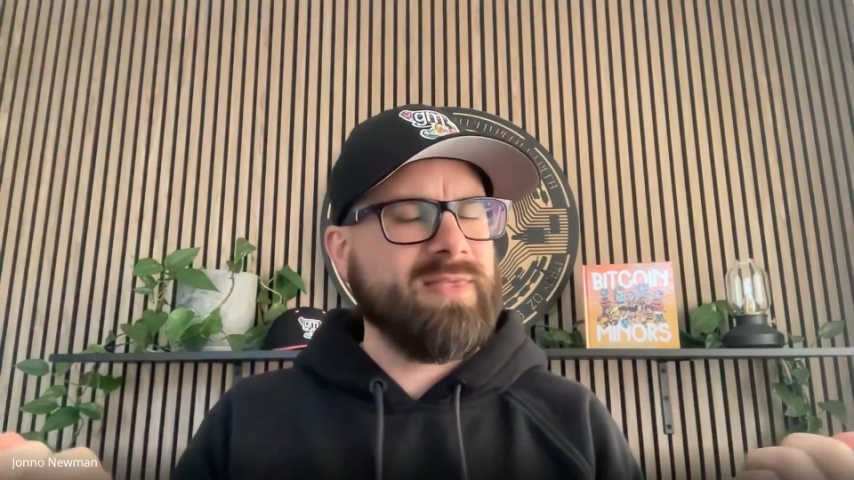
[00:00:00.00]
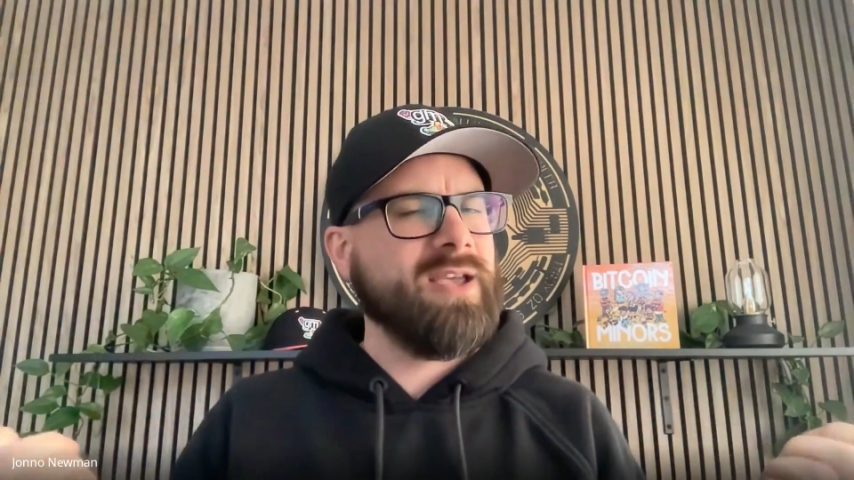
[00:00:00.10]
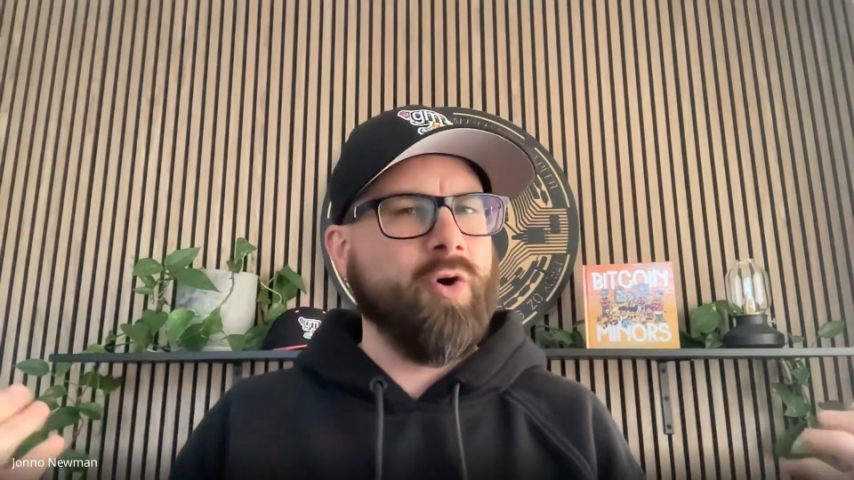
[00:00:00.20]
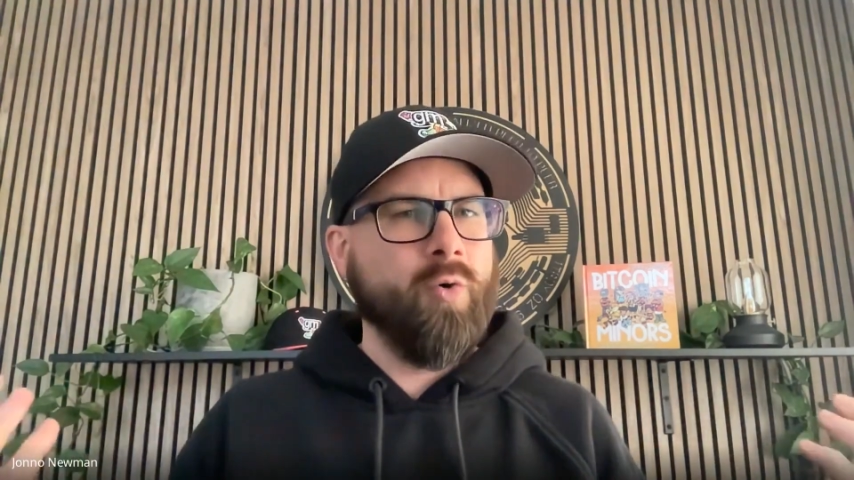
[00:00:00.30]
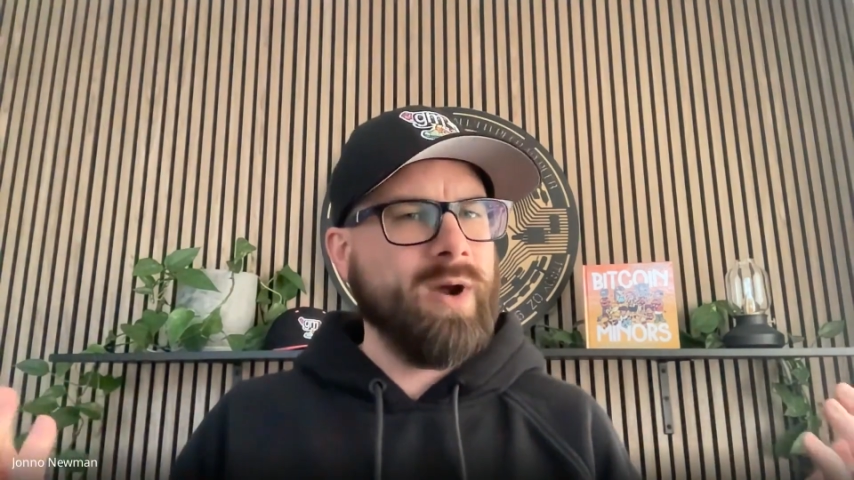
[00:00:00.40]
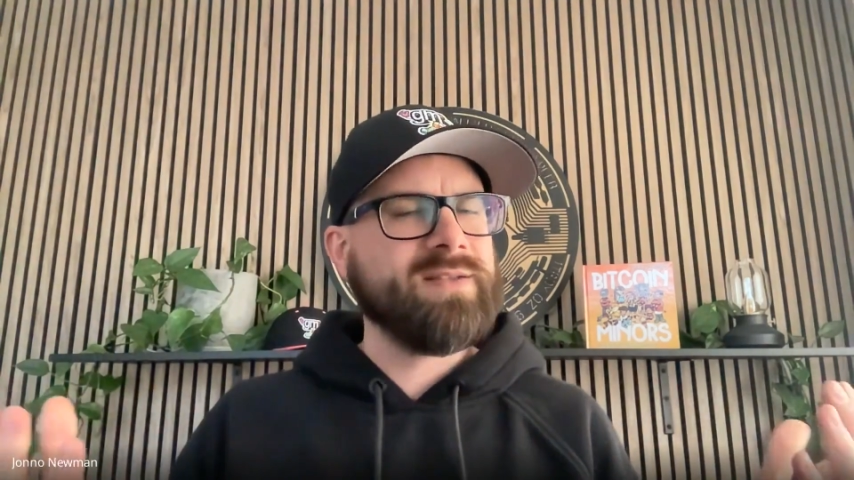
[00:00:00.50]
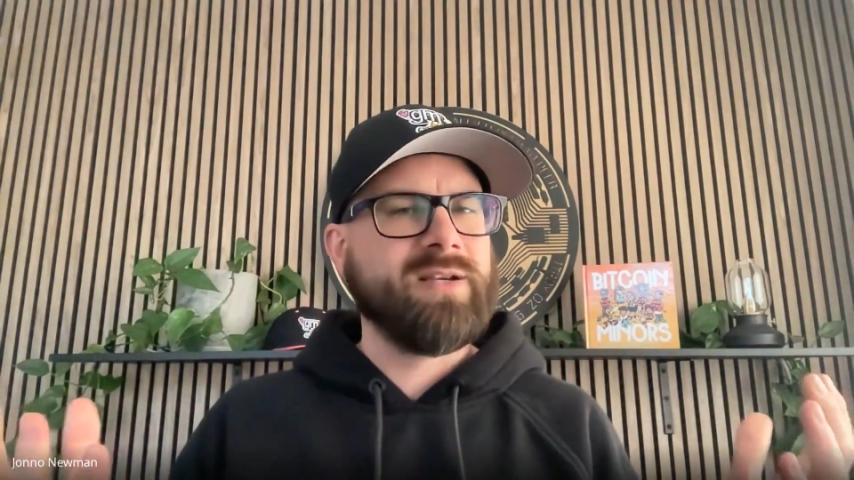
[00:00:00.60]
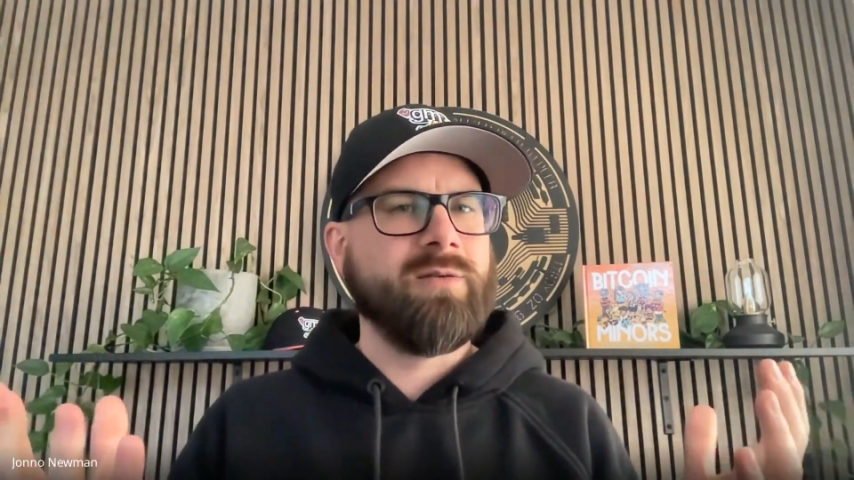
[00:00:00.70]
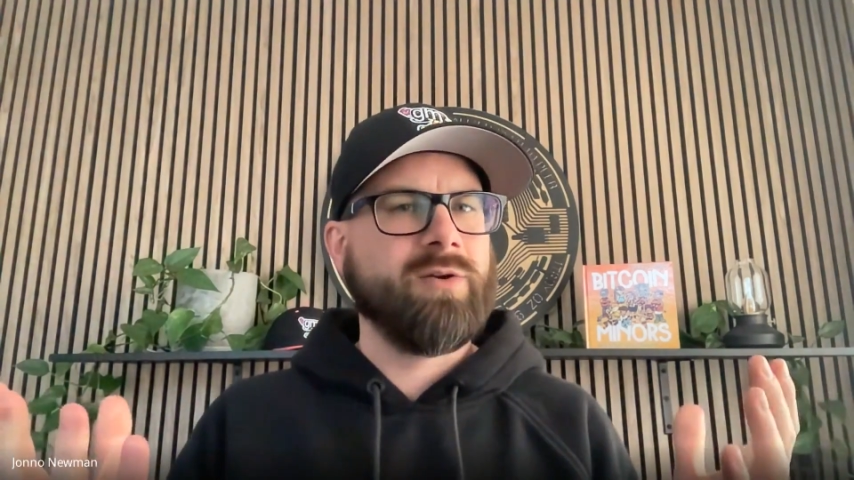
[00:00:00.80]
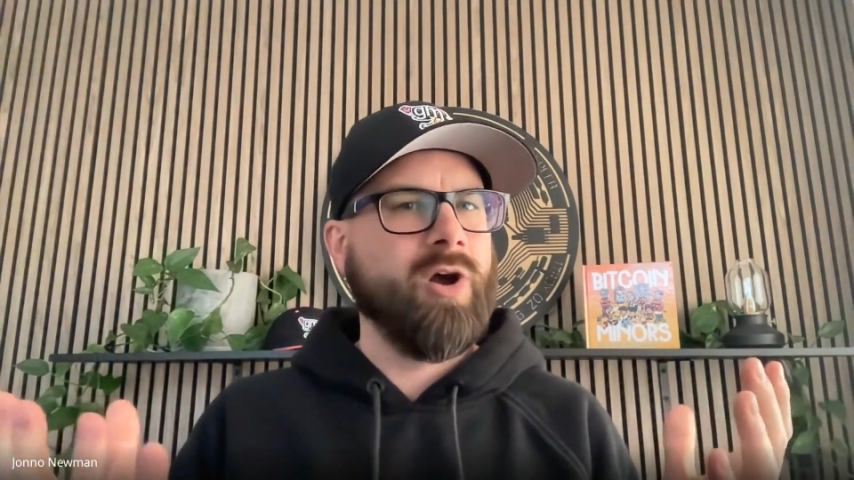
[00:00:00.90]
They're always
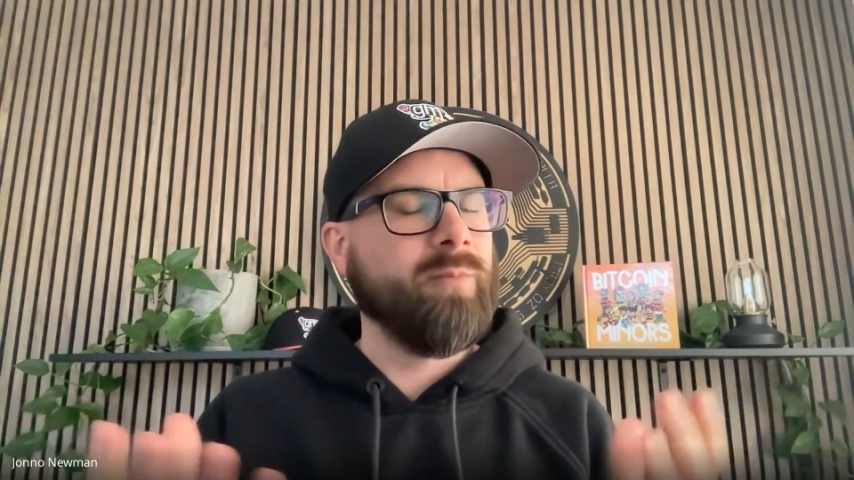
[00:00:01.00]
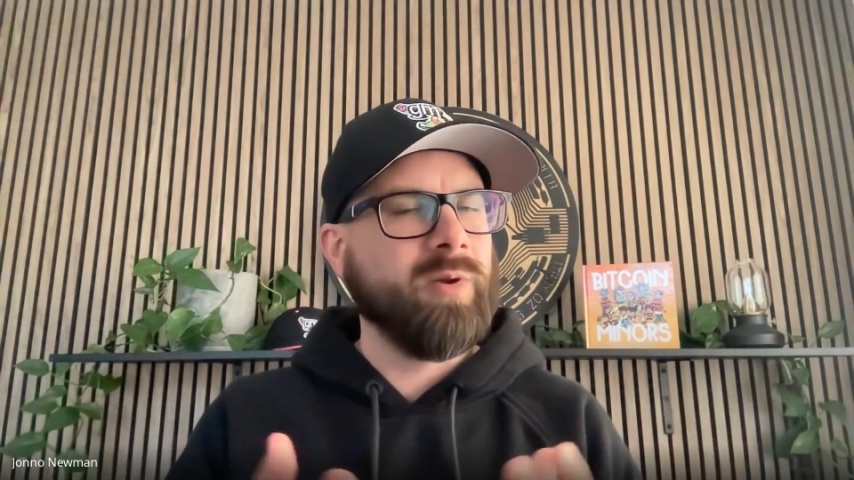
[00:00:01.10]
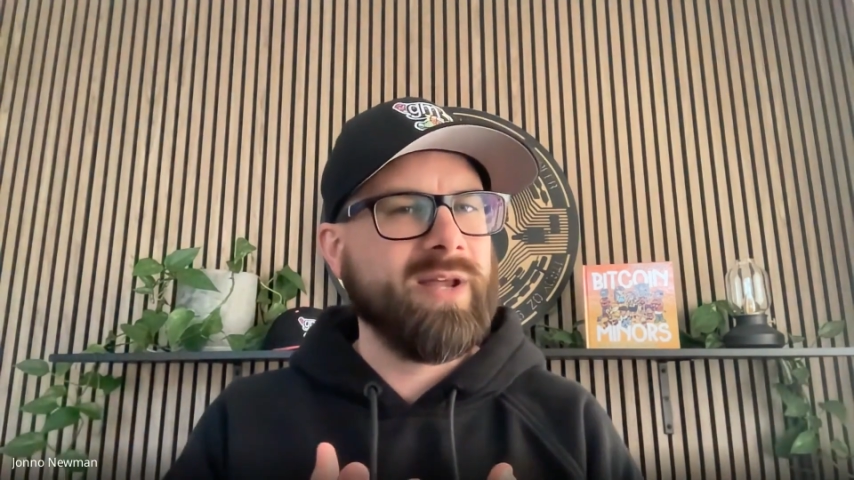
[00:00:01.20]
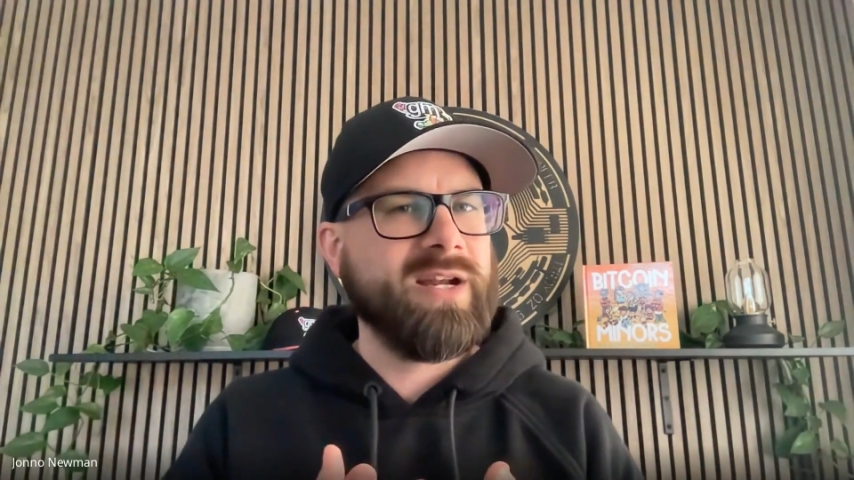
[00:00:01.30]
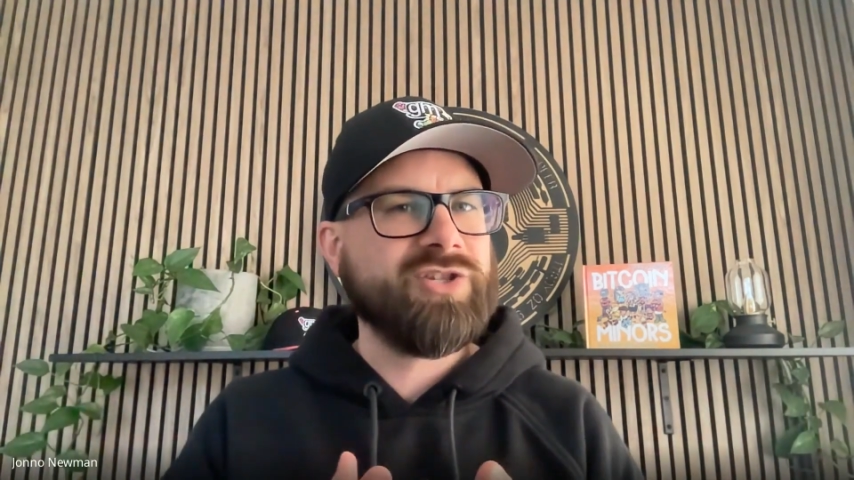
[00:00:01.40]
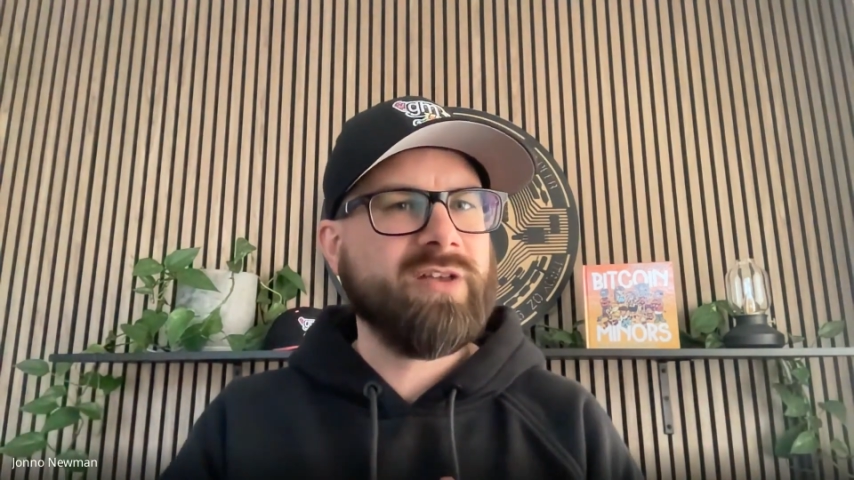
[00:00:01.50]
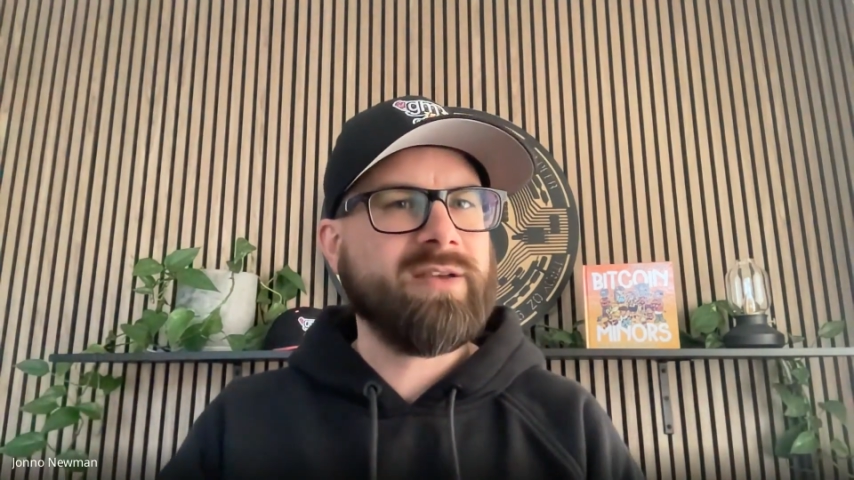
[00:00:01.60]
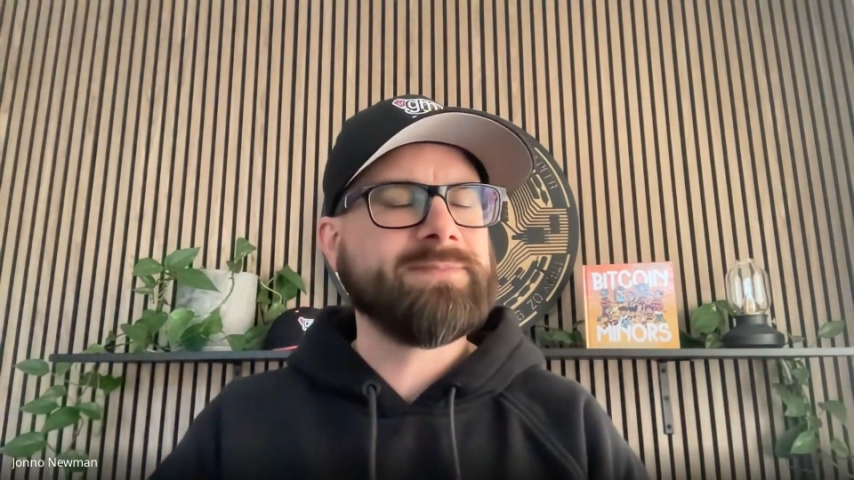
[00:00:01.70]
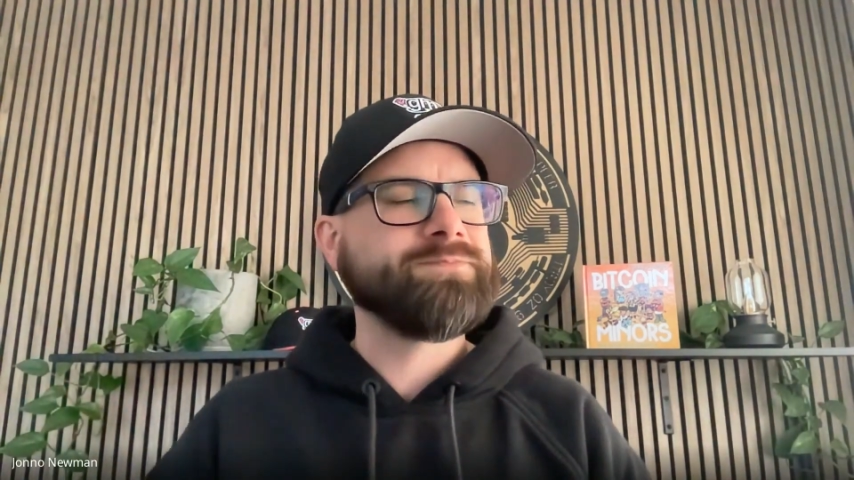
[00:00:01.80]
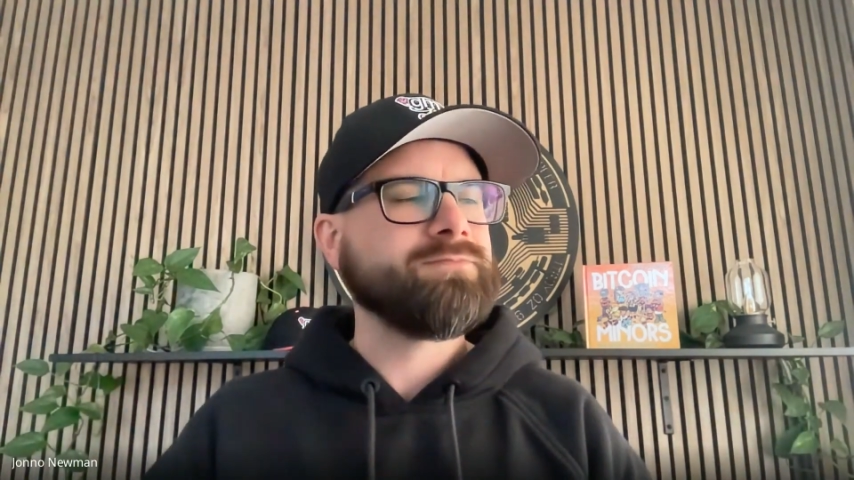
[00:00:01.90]
going to complement each
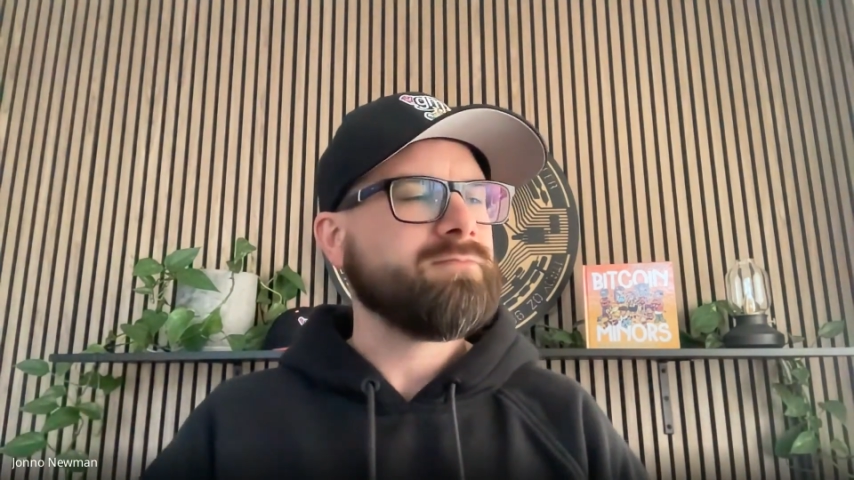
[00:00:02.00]
other.